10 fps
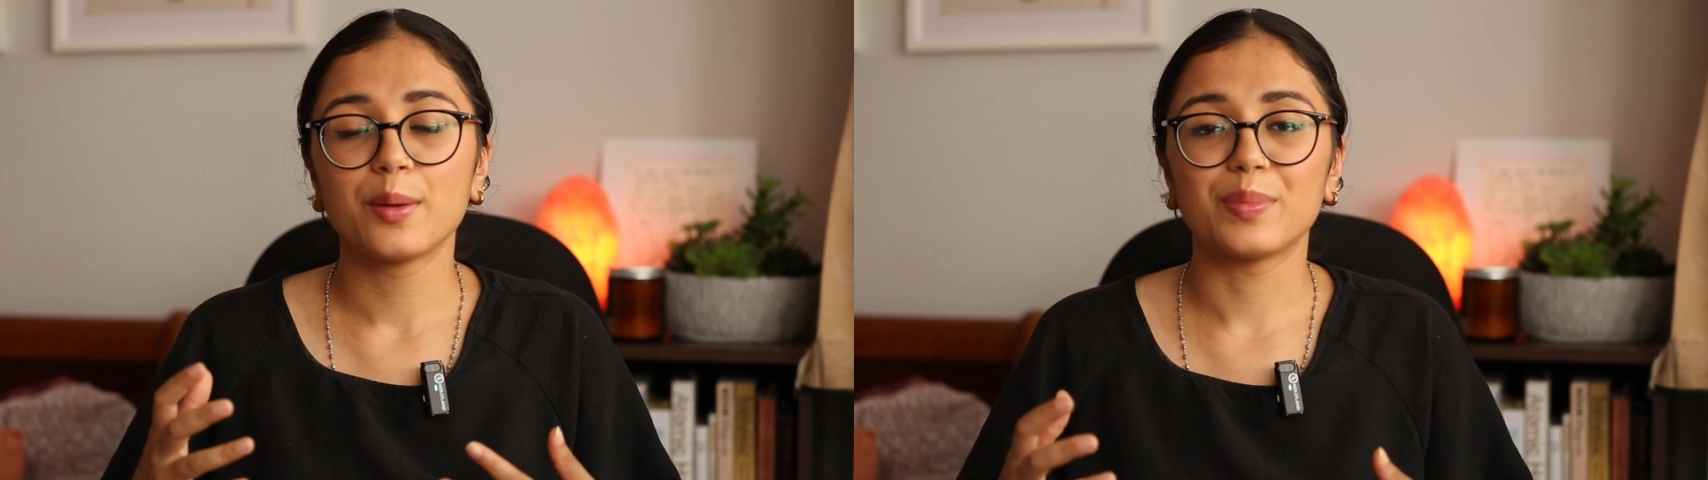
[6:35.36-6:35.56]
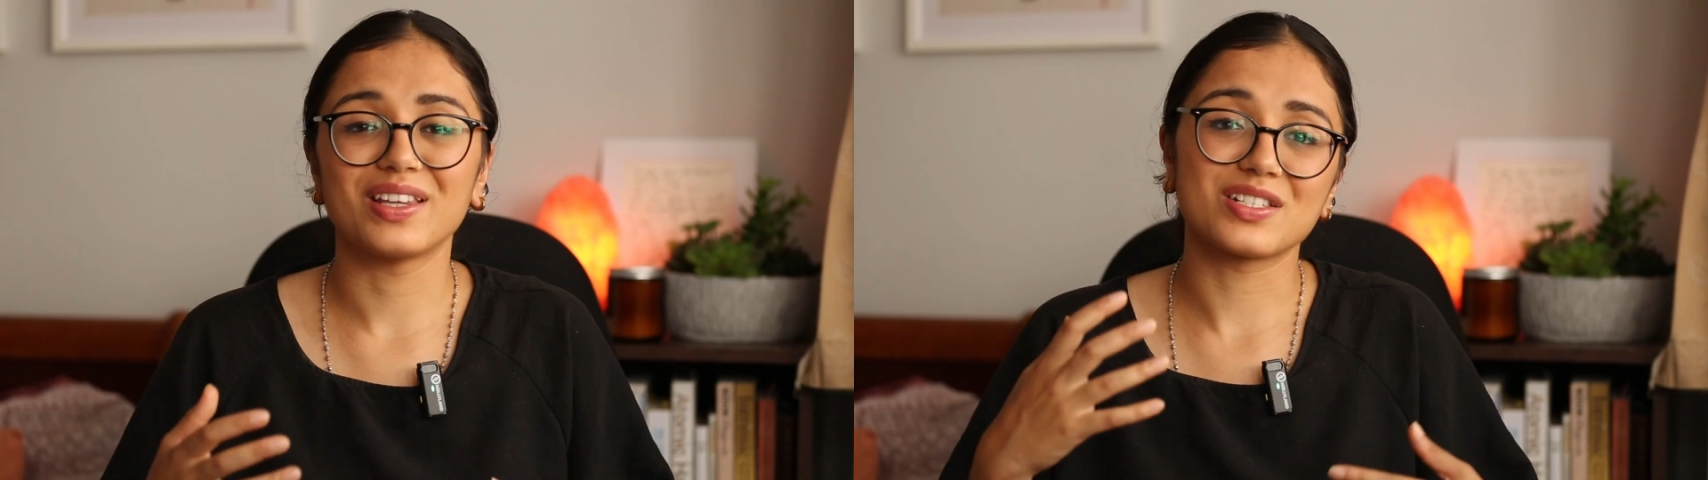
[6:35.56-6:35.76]

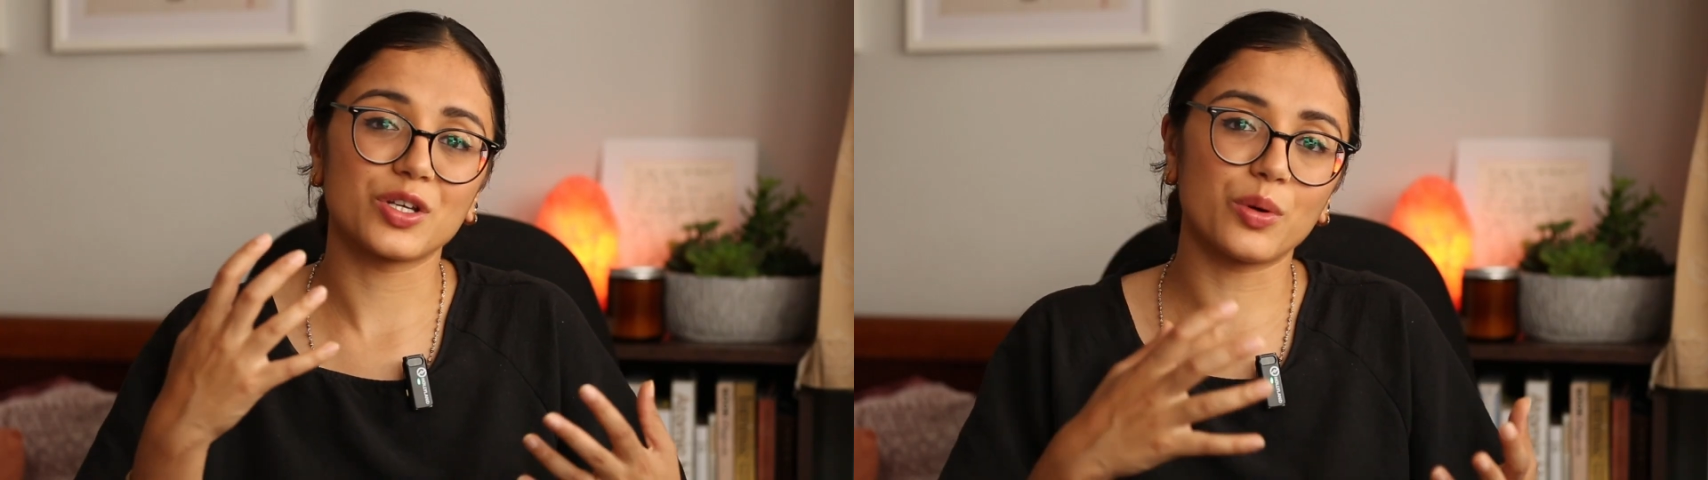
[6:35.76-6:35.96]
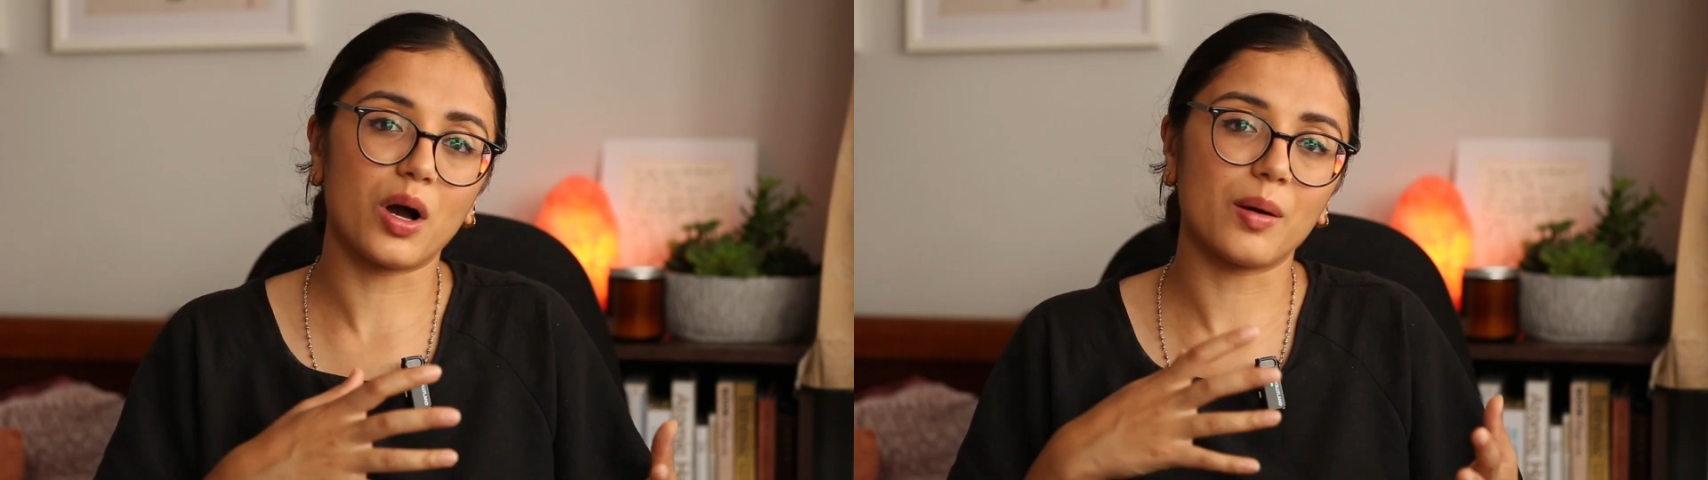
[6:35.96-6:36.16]
But there's
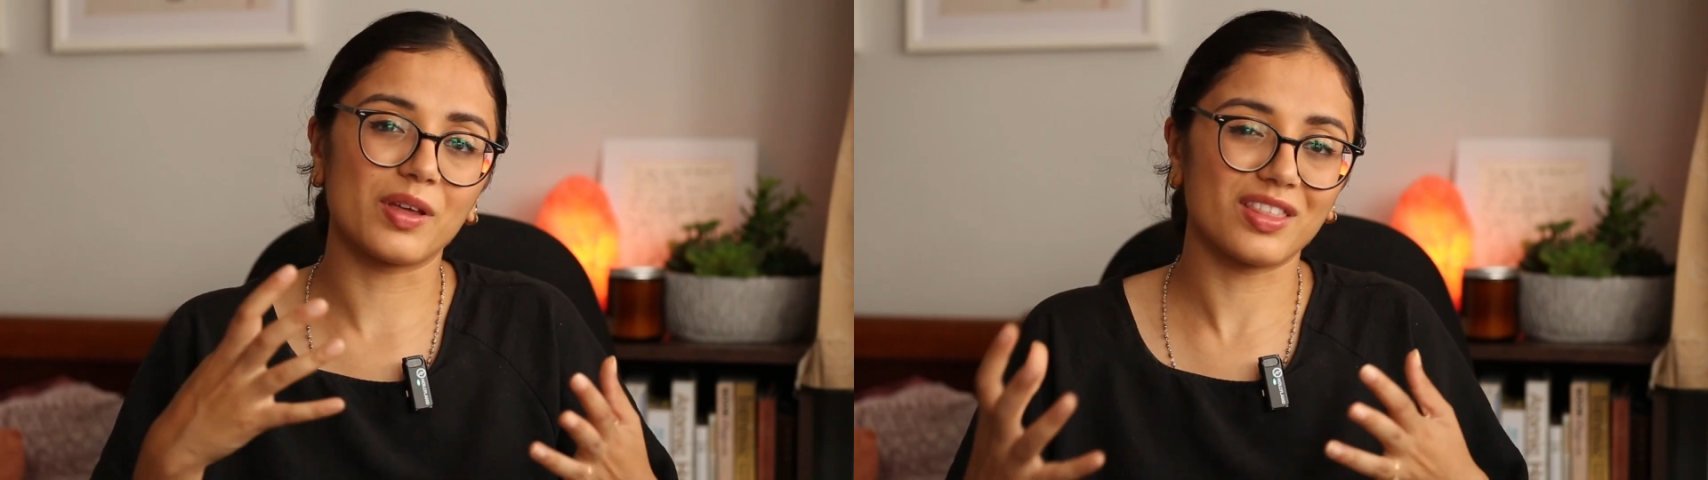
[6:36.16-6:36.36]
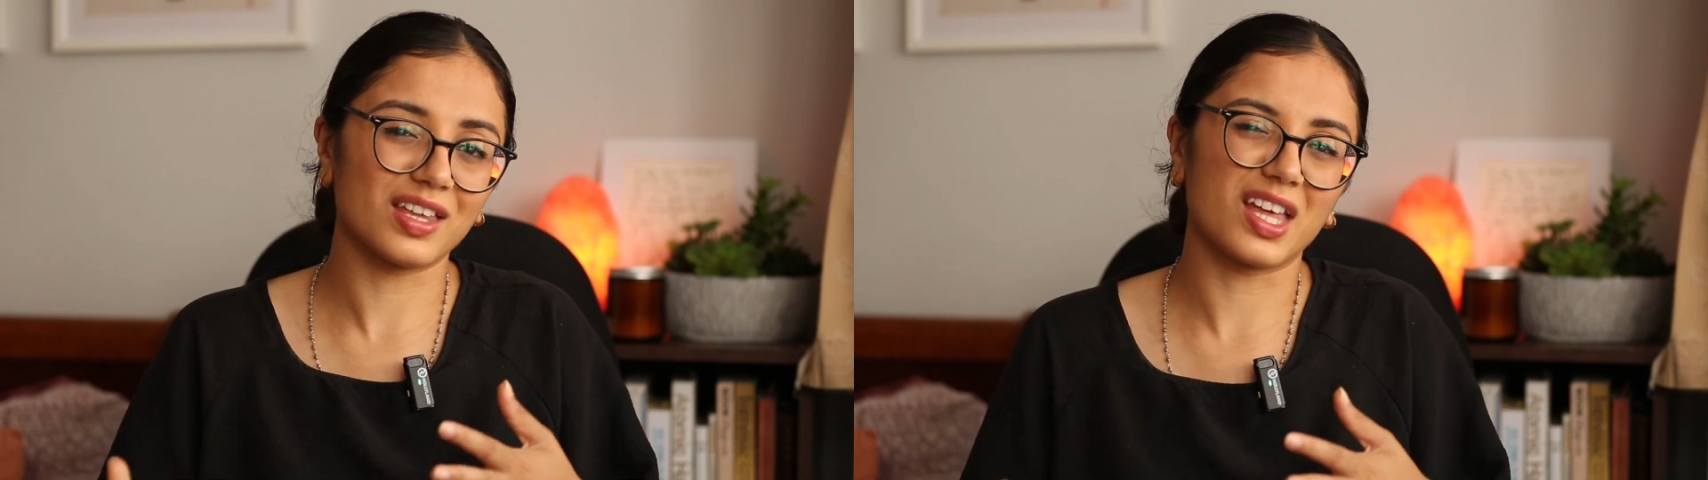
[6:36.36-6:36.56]
no harm
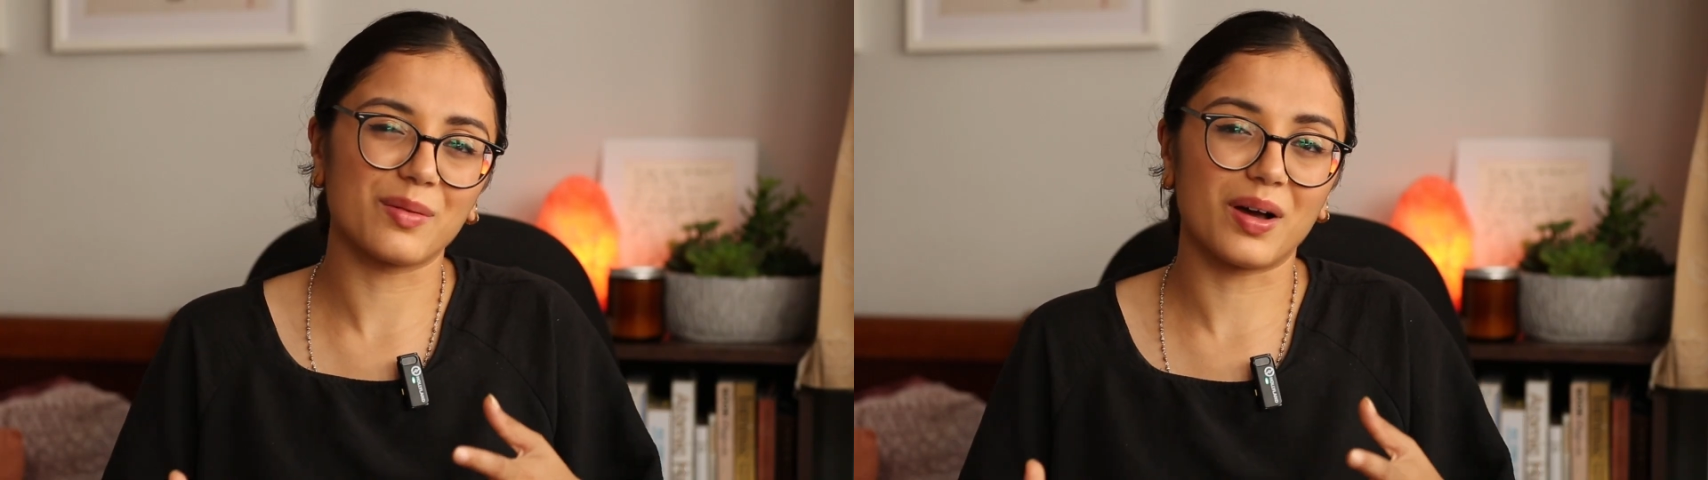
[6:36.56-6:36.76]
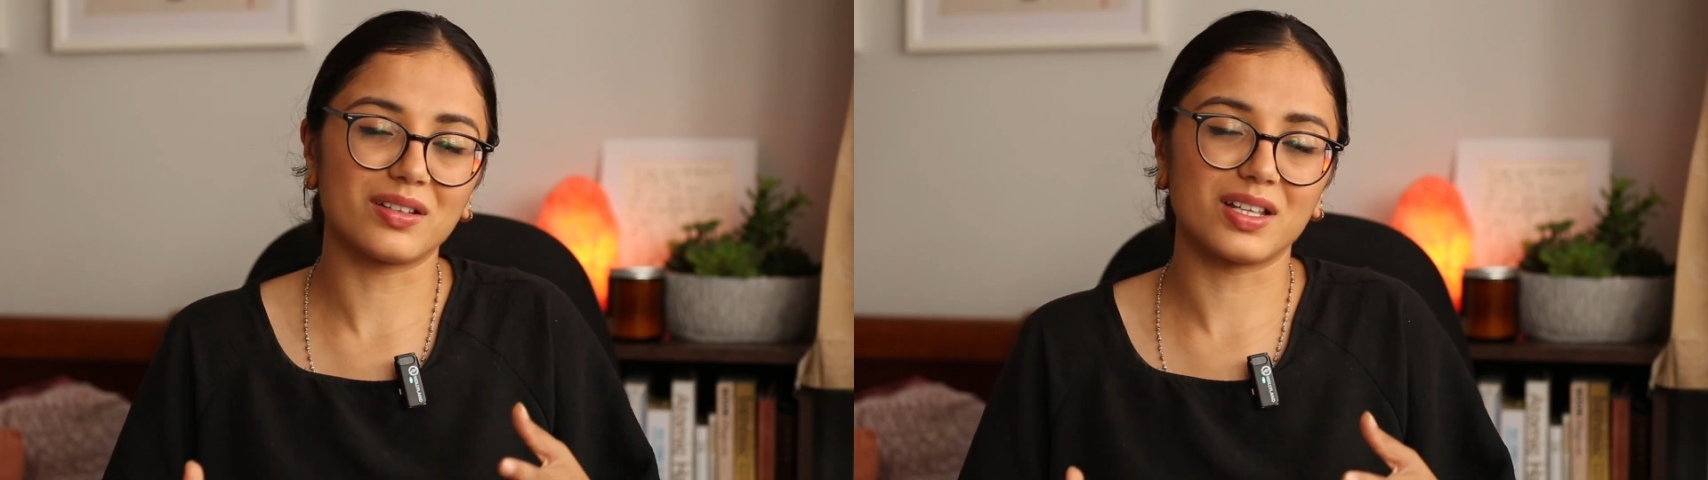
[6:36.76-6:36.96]
in thinking about